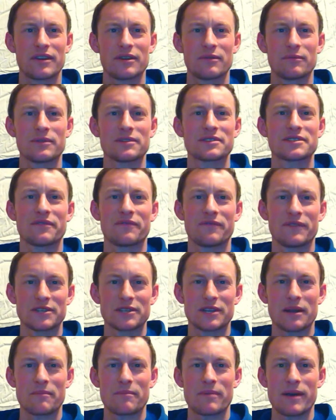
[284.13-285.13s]
with
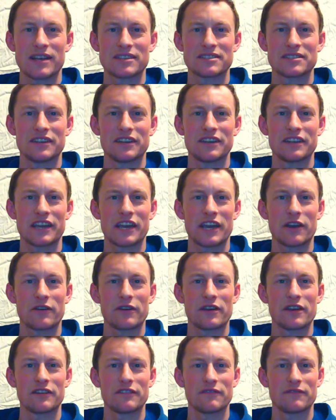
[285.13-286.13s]
sufficient ampacity to
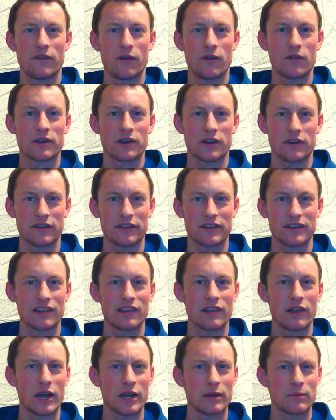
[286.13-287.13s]
carry any fault current
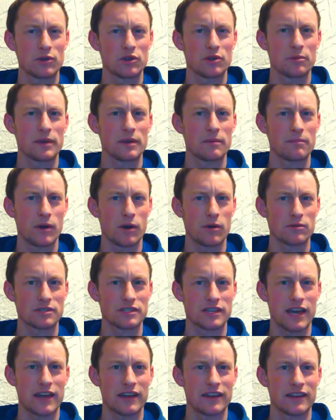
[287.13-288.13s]
liable to be imposed
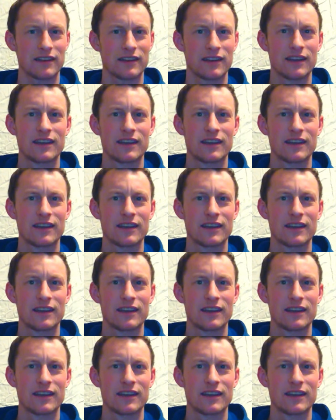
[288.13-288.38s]
at it